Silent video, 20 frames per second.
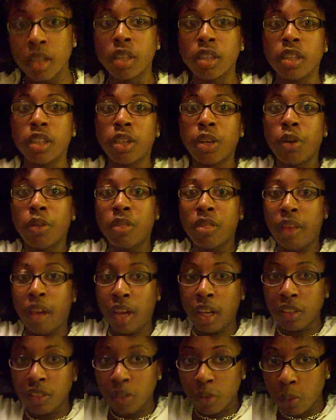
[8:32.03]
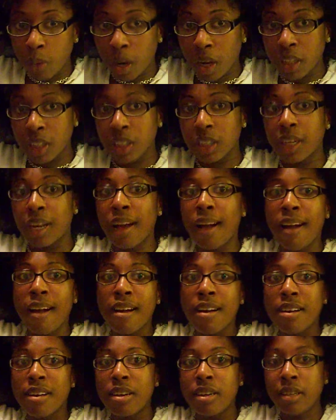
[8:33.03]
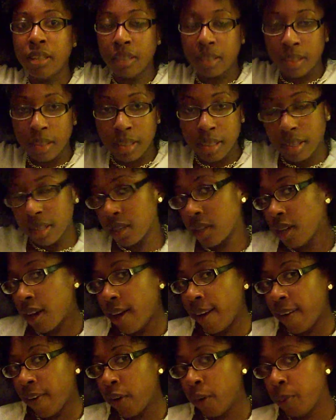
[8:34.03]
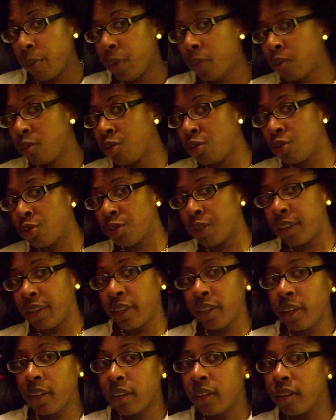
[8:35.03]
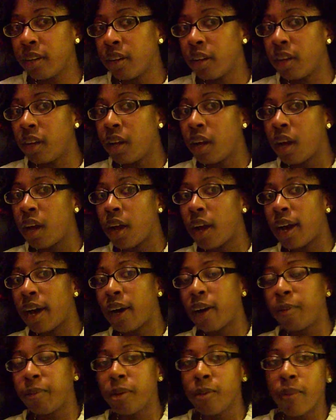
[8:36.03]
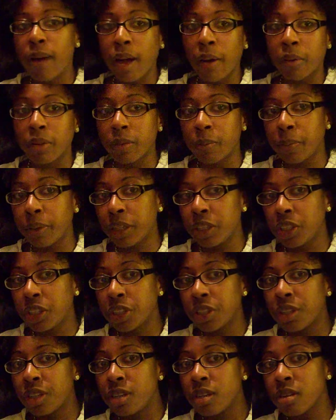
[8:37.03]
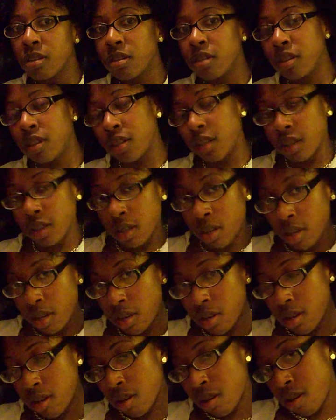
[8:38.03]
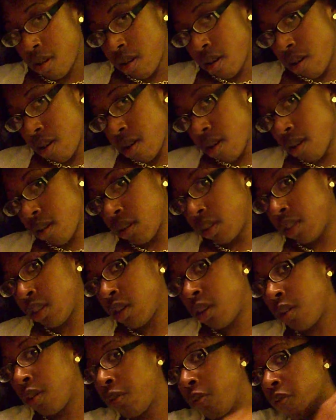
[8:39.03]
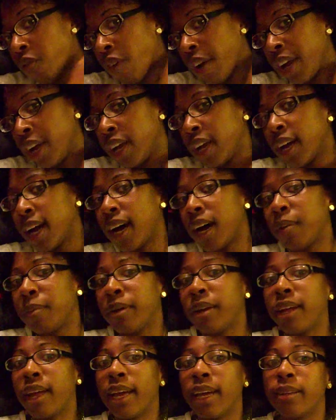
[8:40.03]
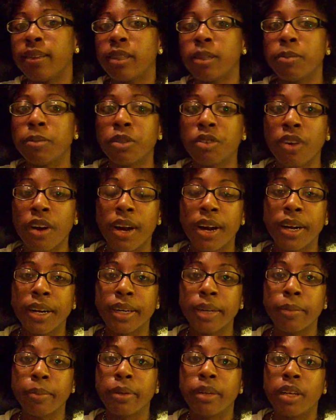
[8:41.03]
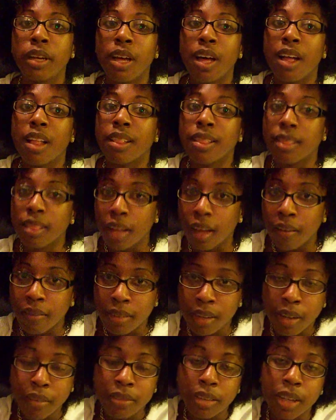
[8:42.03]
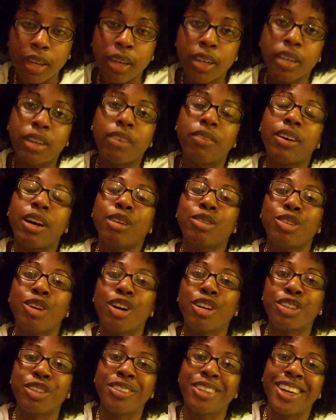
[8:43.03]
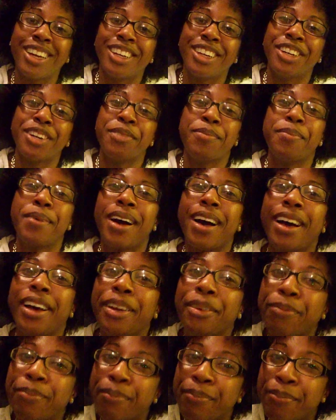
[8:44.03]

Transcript: So thanks for watching, guys. I hope you enjoyed it. I'll be back with pictures. So rate, comment, and subscribe. Love, love, love. I'll talk to you later. Bye.